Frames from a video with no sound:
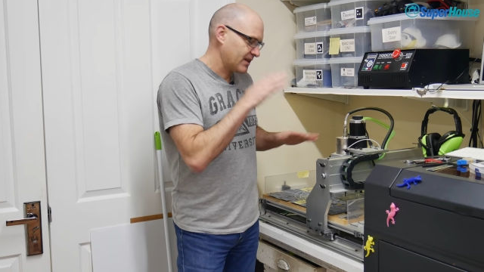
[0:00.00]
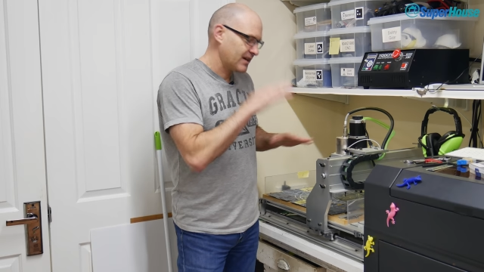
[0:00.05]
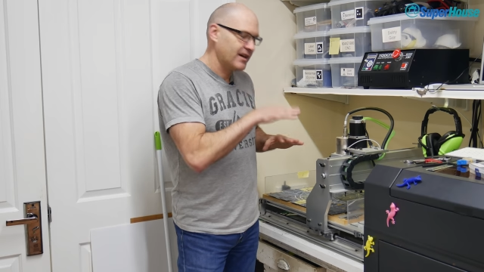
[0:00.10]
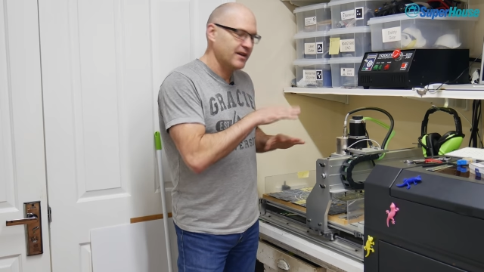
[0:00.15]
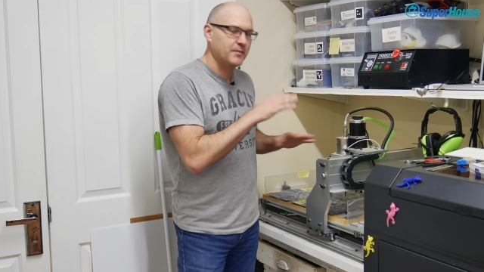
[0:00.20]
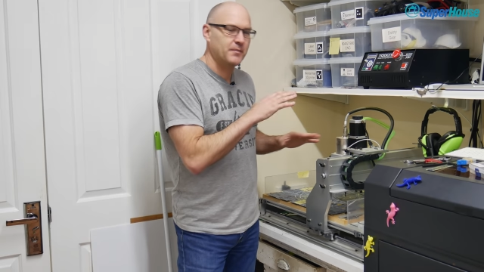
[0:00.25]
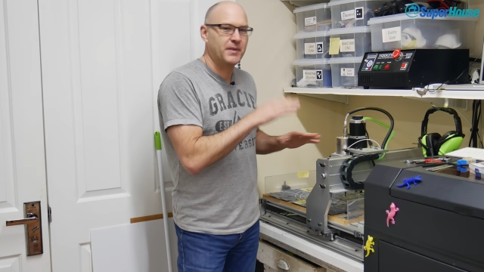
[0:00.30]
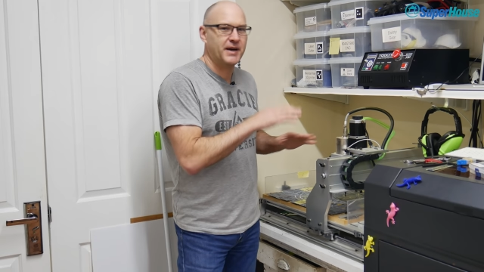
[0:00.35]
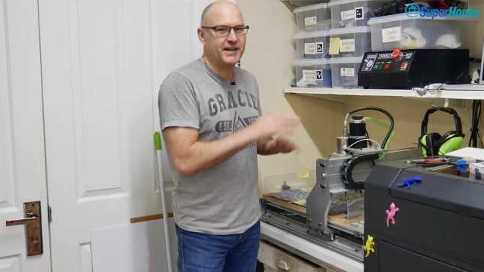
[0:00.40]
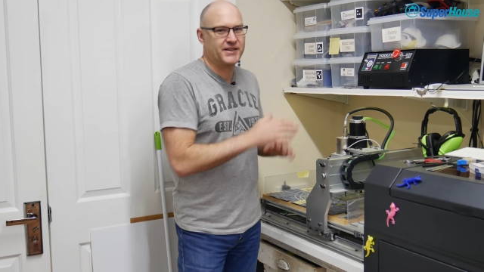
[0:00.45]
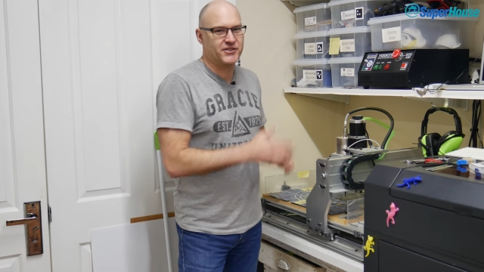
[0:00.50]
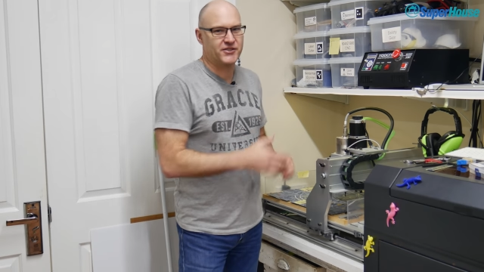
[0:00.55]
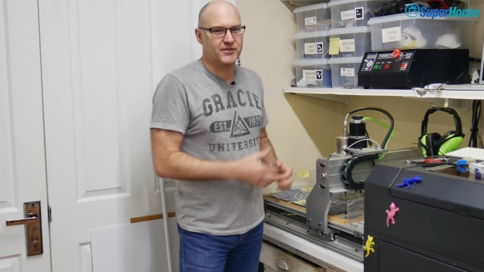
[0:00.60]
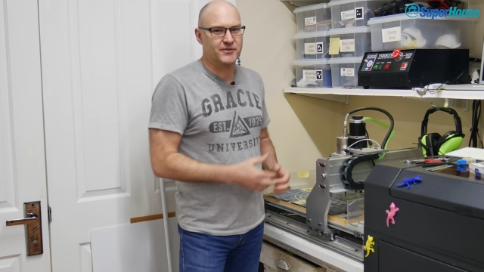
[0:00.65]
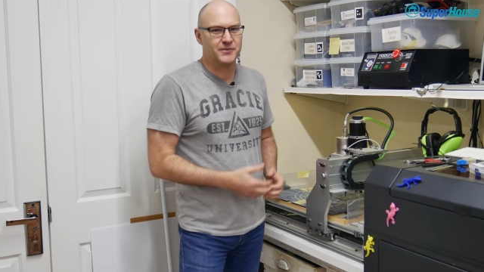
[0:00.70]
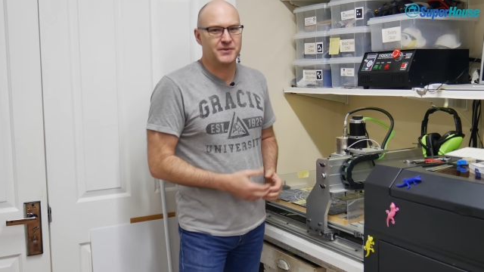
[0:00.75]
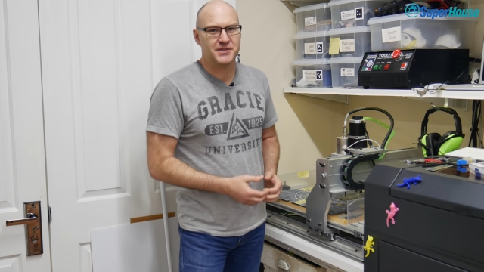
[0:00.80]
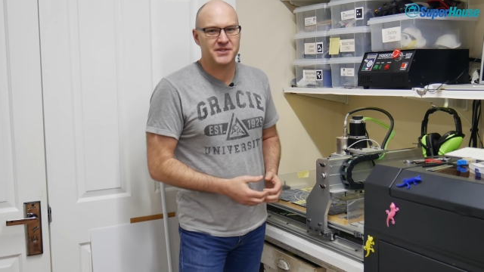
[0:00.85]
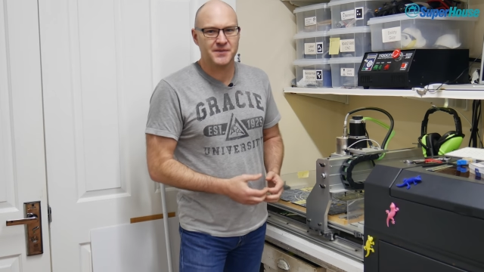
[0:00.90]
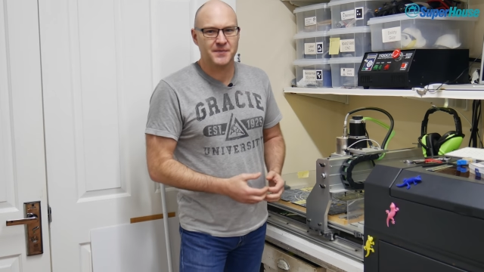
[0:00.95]
and patch it
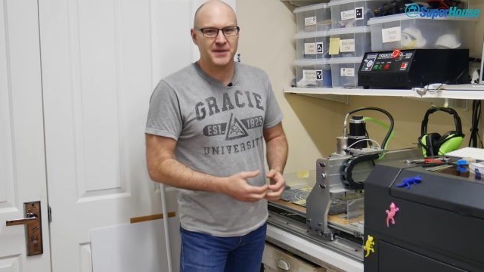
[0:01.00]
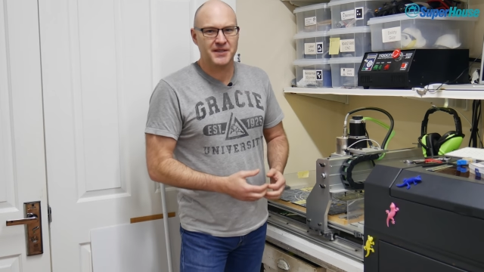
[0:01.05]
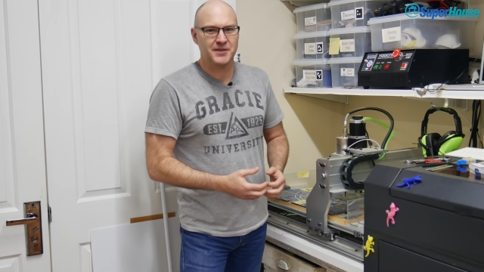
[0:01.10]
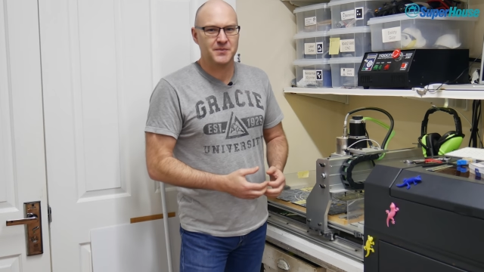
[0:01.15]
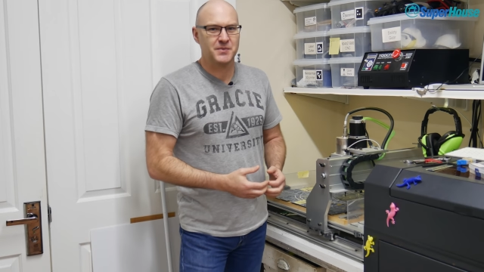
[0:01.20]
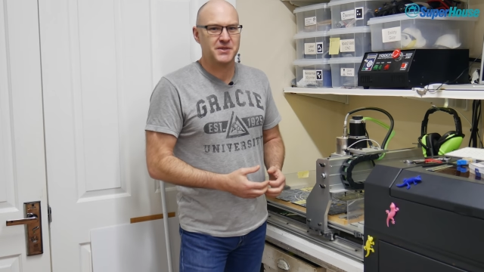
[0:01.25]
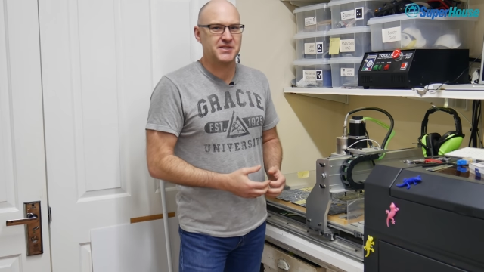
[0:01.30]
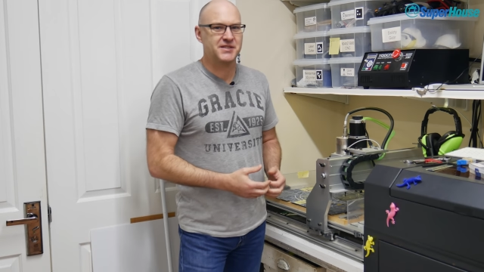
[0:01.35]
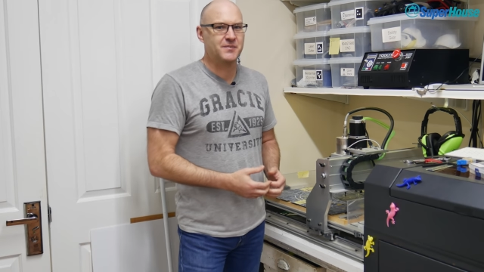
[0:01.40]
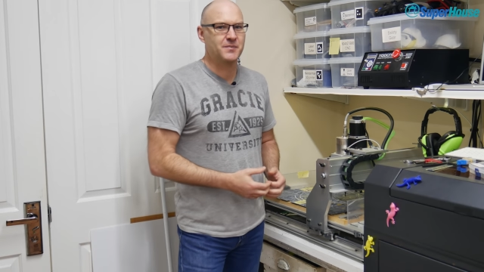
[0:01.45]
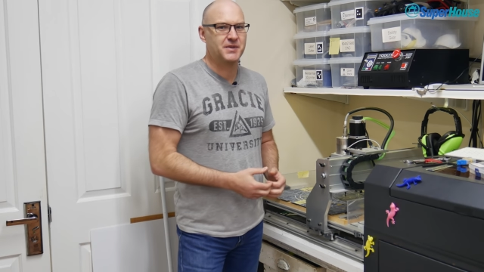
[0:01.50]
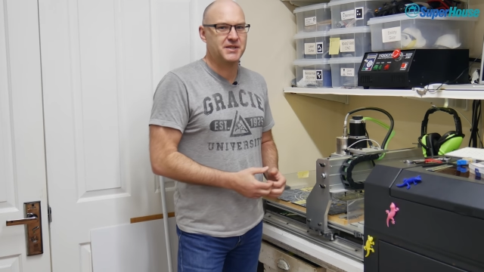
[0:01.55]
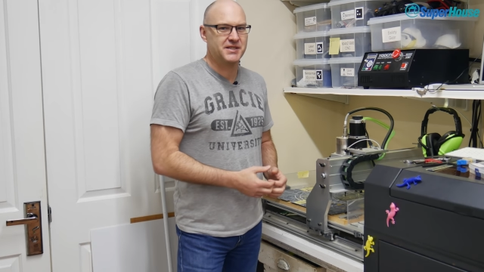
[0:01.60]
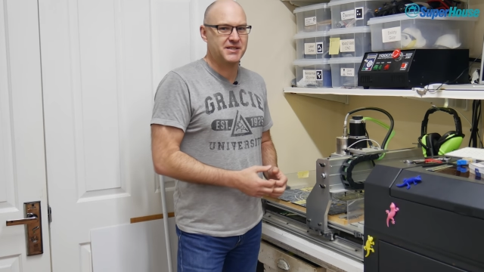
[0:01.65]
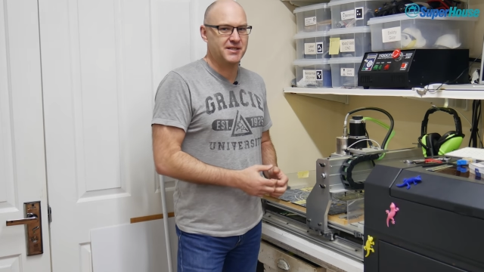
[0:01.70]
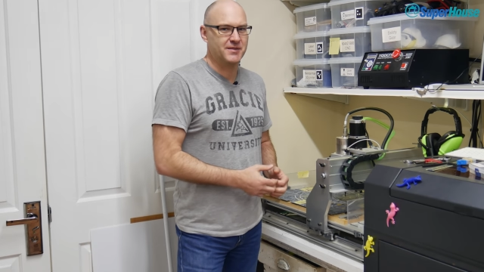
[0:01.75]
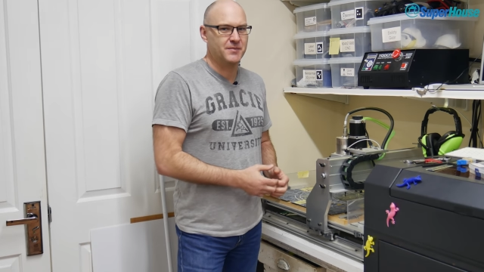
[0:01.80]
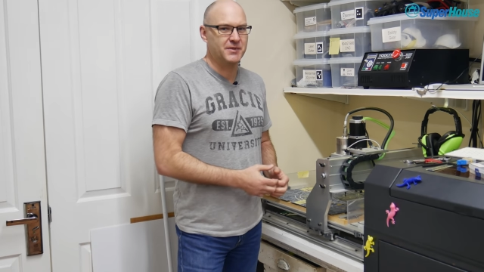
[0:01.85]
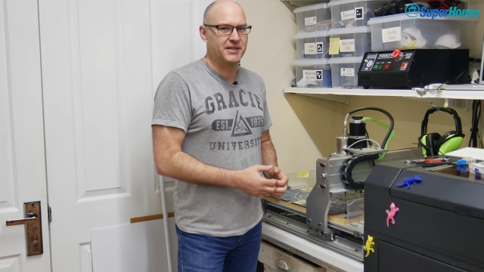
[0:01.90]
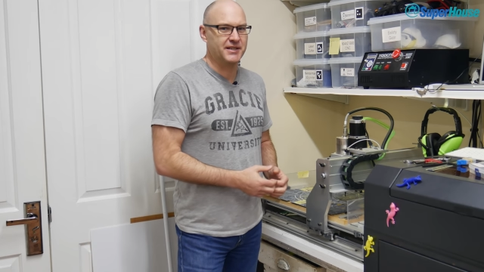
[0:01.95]
with some other bits of
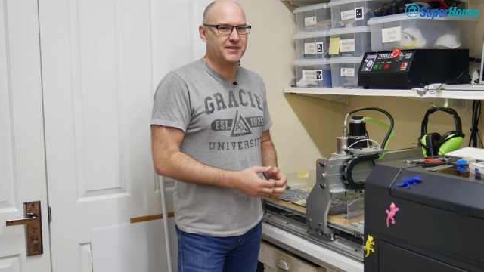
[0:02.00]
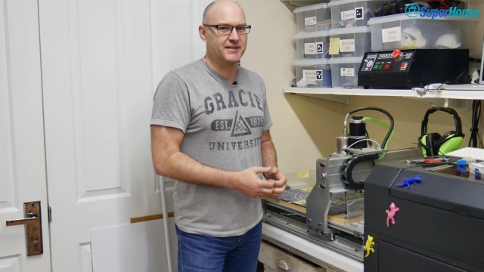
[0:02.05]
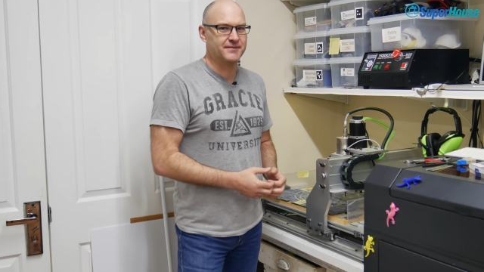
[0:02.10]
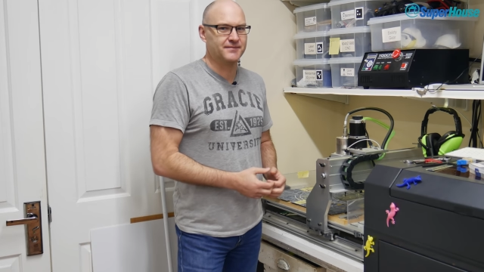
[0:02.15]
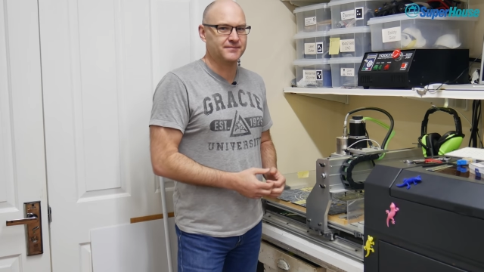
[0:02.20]
PCB.